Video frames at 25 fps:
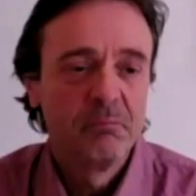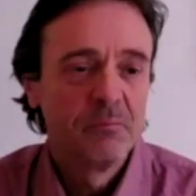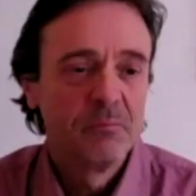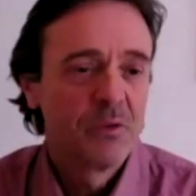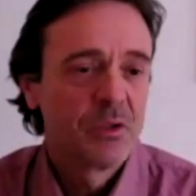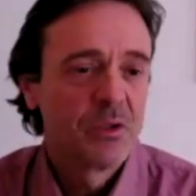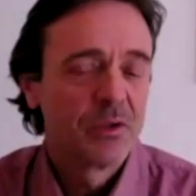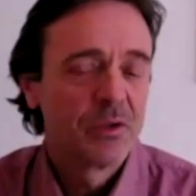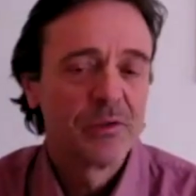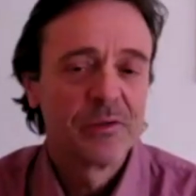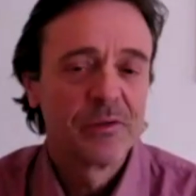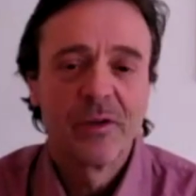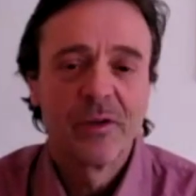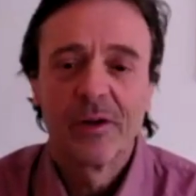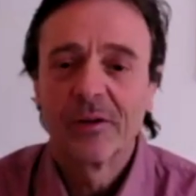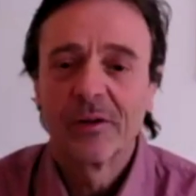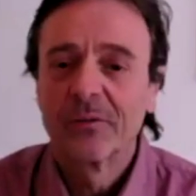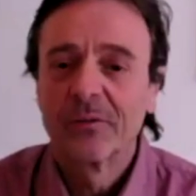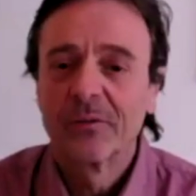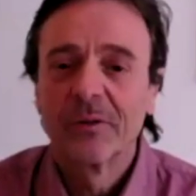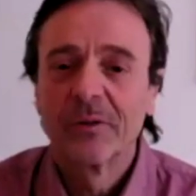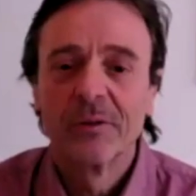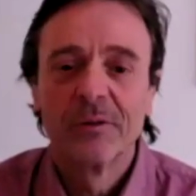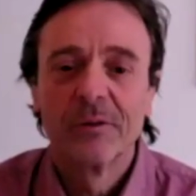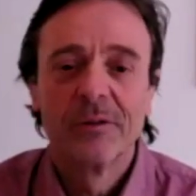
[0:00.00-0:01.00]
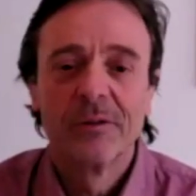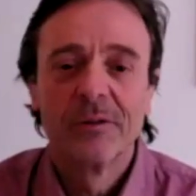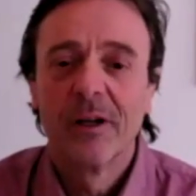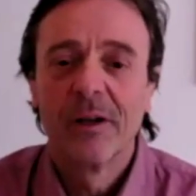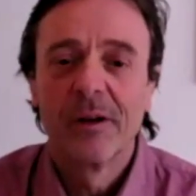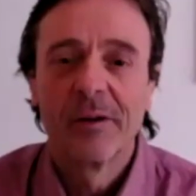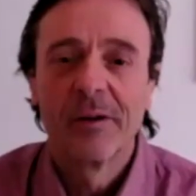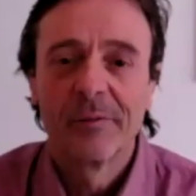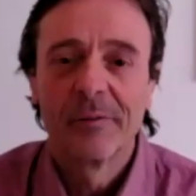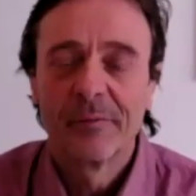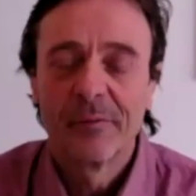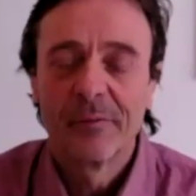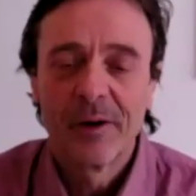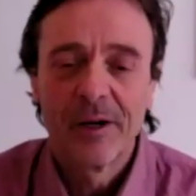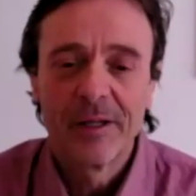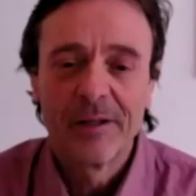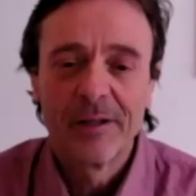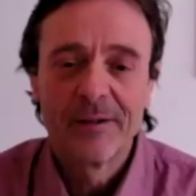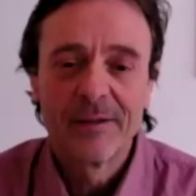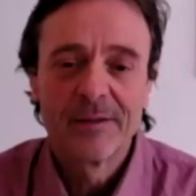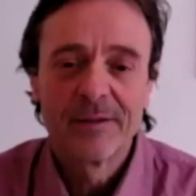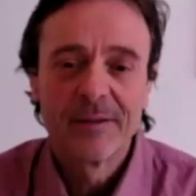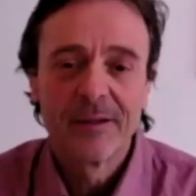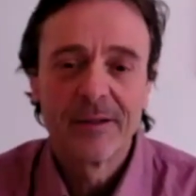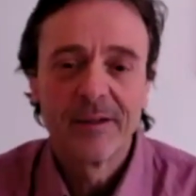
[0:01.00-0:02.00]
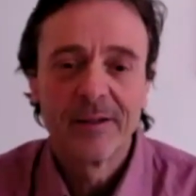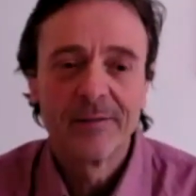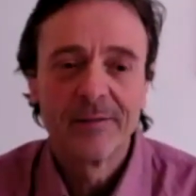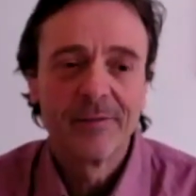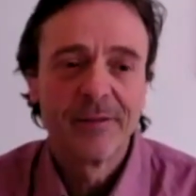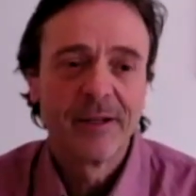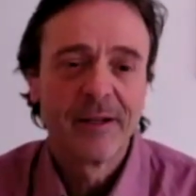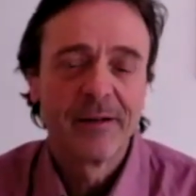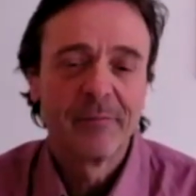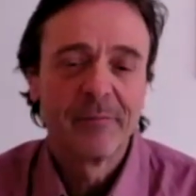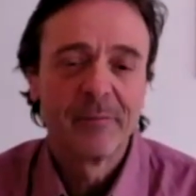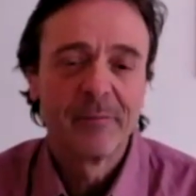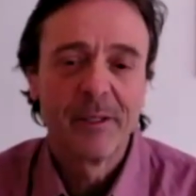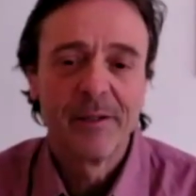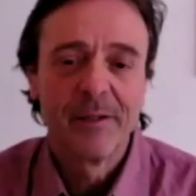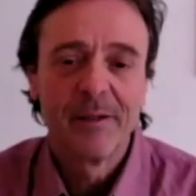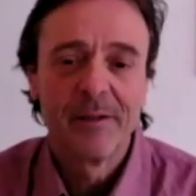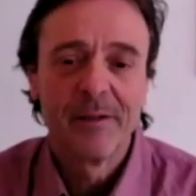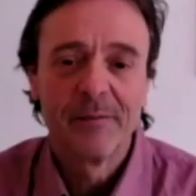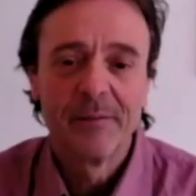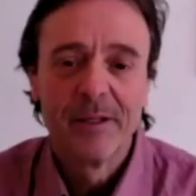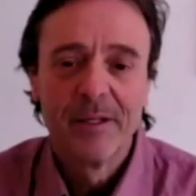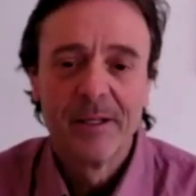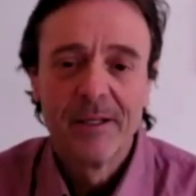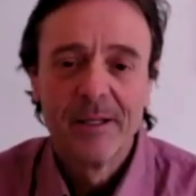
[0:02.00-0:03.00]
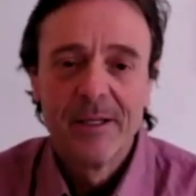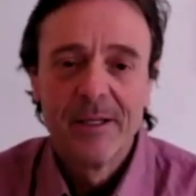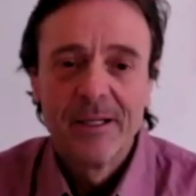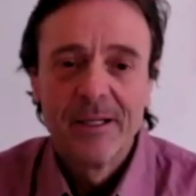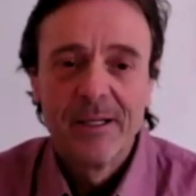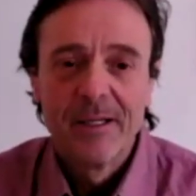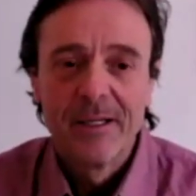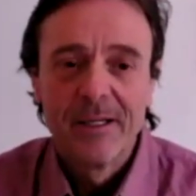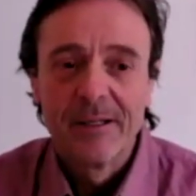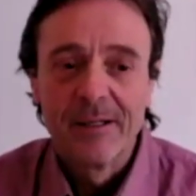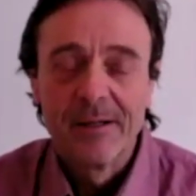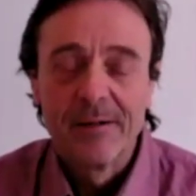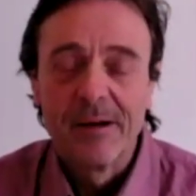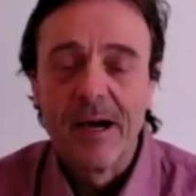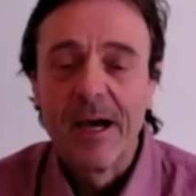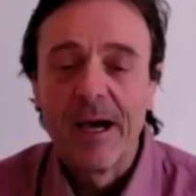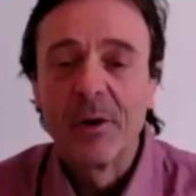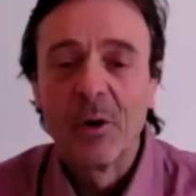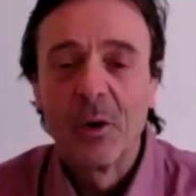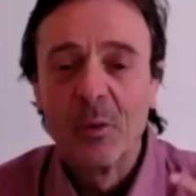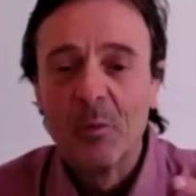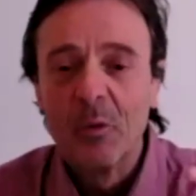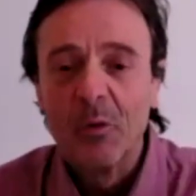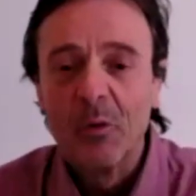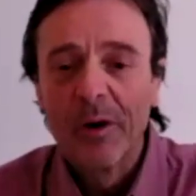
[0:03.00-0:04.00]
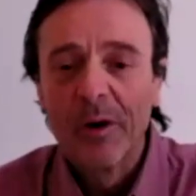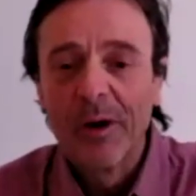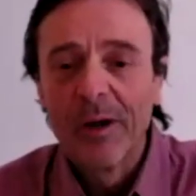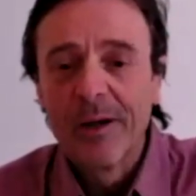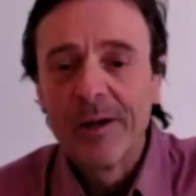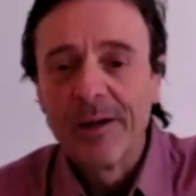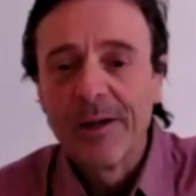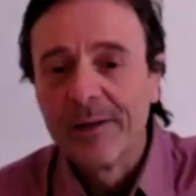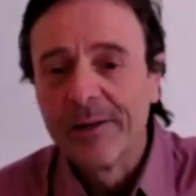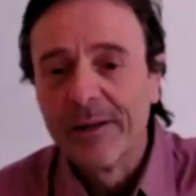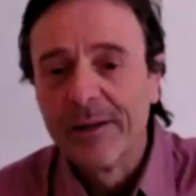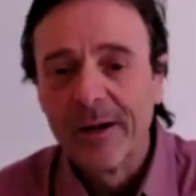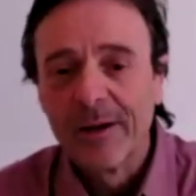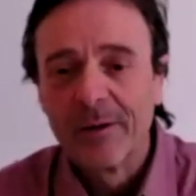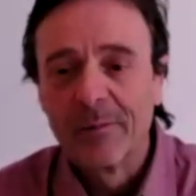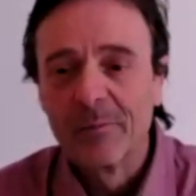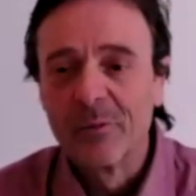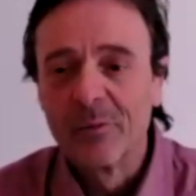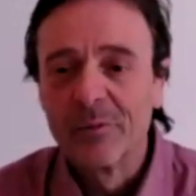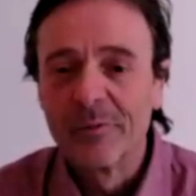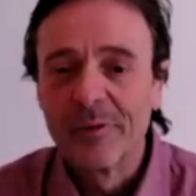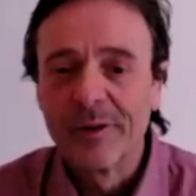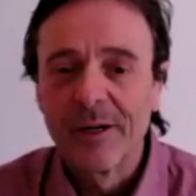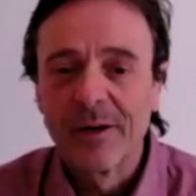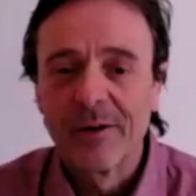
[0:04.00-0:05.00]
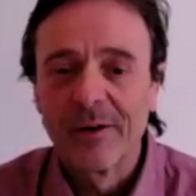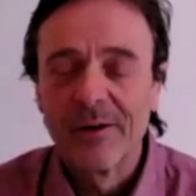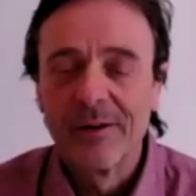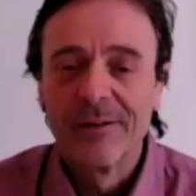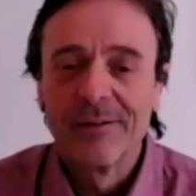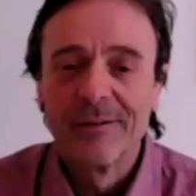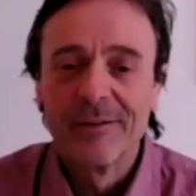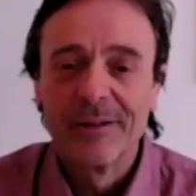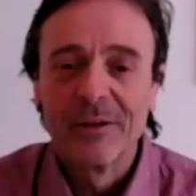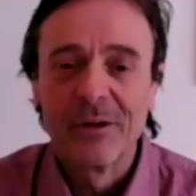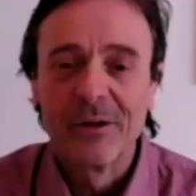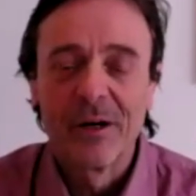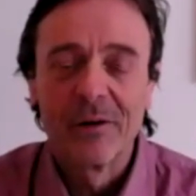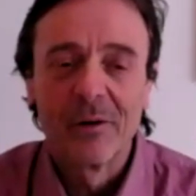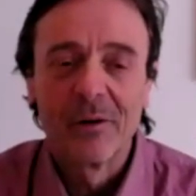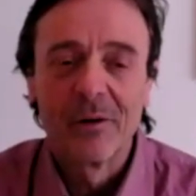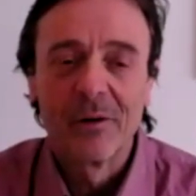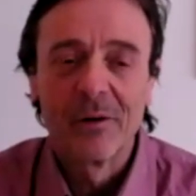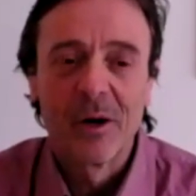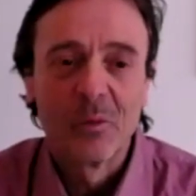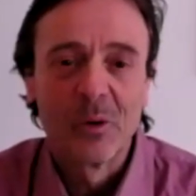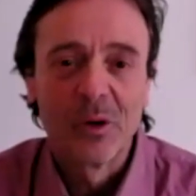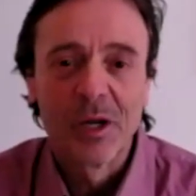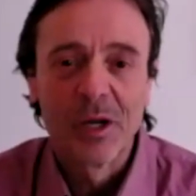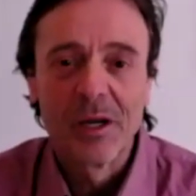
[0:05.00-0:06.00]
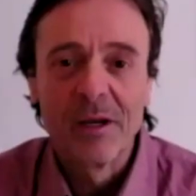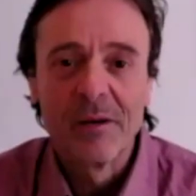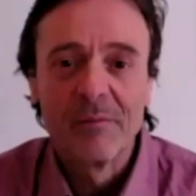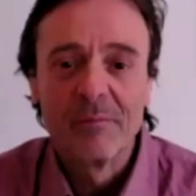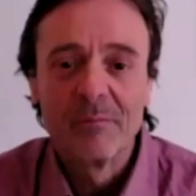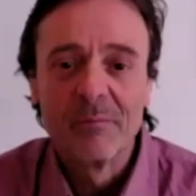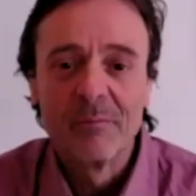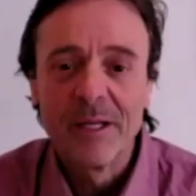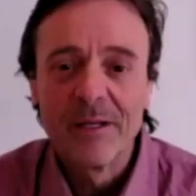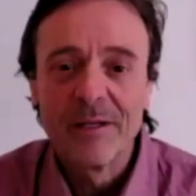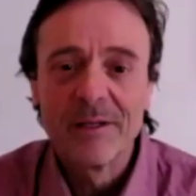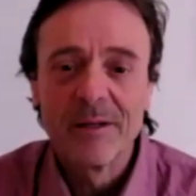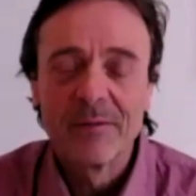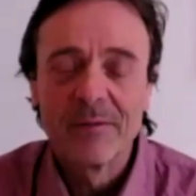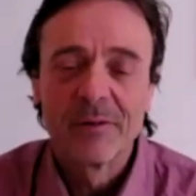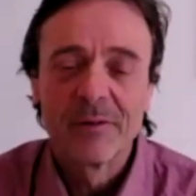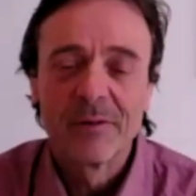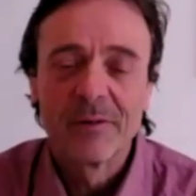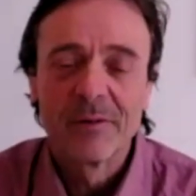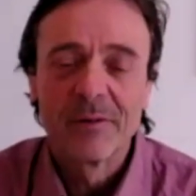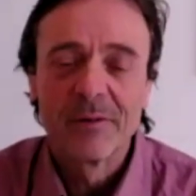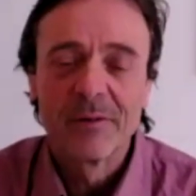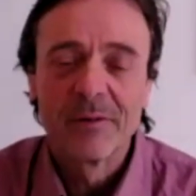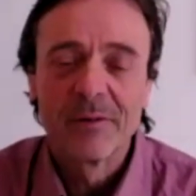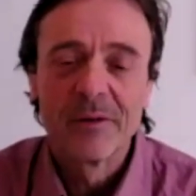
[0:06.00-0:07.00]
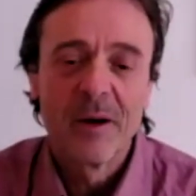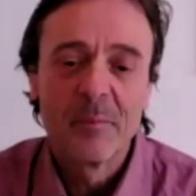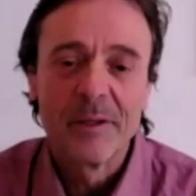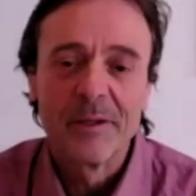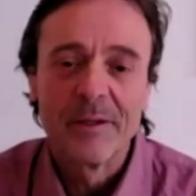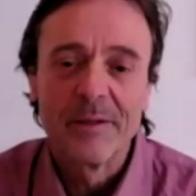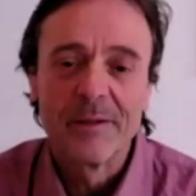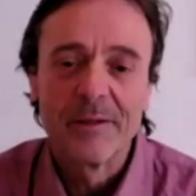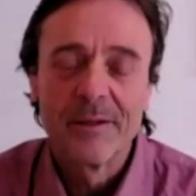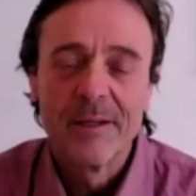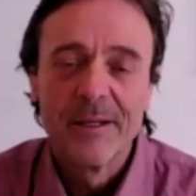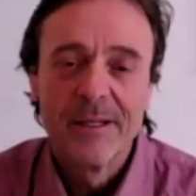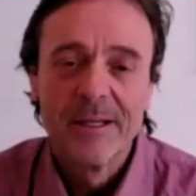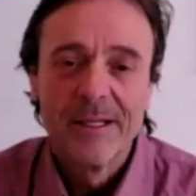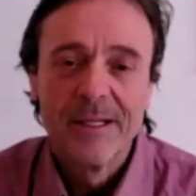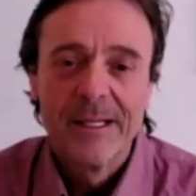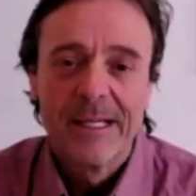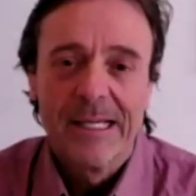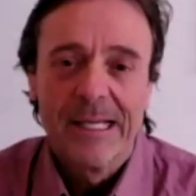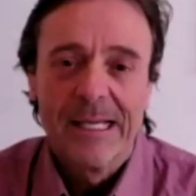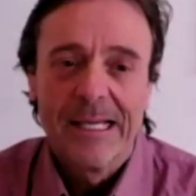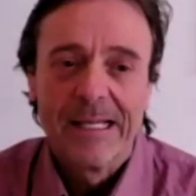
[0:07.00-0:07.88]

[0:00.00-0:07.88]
just talked to a lot of friends that I've been in at HomeAway and now moving on, are working in many different companies.